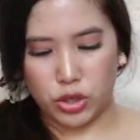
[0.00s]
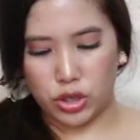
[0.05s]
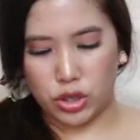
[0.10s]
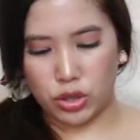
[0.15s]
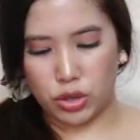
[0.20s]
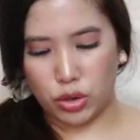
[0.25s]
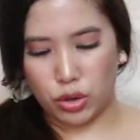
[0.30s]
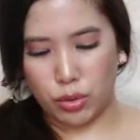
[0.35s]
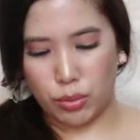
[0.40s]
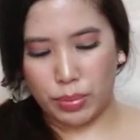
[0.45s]
me
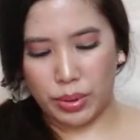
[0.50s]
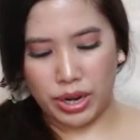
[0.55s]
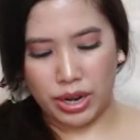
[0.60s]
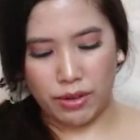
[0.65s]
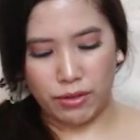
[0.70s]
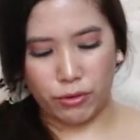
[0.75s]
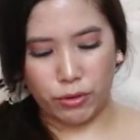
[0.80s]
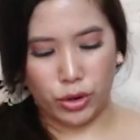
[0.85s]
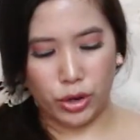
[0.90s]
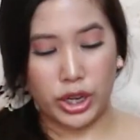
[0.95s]
just open
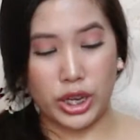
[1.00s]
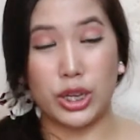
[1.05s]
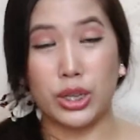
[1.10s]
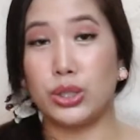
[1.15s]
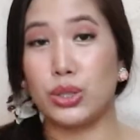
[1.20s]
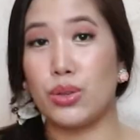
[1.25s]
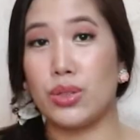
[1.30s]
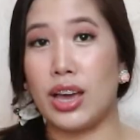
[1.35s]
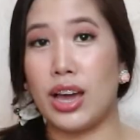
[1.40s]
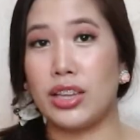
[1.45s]
it for you
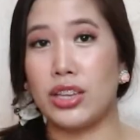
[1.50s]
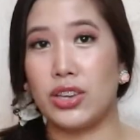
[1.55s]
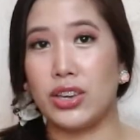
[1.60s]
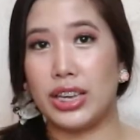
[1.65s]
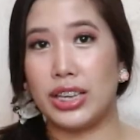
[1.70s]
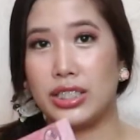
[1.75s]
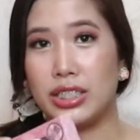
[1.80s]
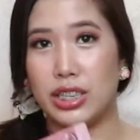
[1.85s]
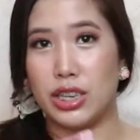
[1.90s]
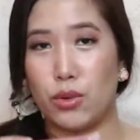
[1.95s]
so that you
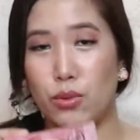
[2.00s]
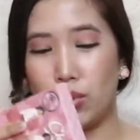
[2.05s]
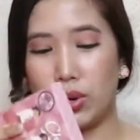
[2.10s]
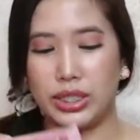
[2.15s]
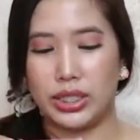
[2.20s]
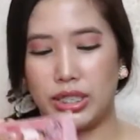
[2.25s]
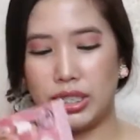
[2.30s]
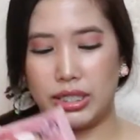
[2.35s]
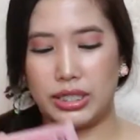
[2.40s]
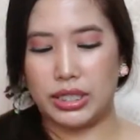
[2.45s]
can see
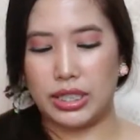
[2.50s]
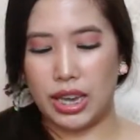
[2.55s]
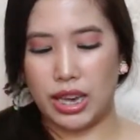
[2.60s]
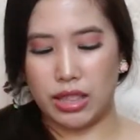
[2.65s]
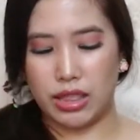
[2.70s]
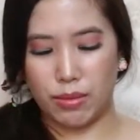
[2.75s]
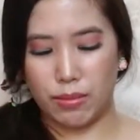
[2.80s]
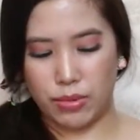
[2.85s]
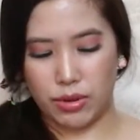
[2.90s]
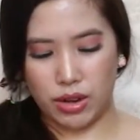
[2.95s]
what's
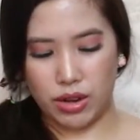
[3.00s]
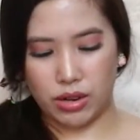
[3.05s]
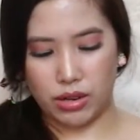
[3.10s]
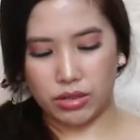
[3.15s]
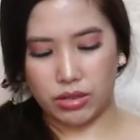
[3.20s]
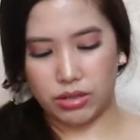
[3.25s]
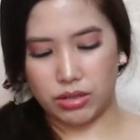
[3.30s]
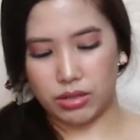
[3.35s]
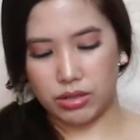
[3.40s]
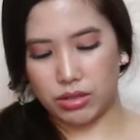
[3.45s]
inside the
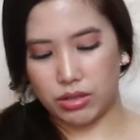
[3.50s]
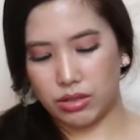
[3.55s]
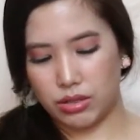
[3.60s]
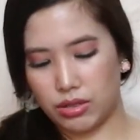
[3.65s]
box.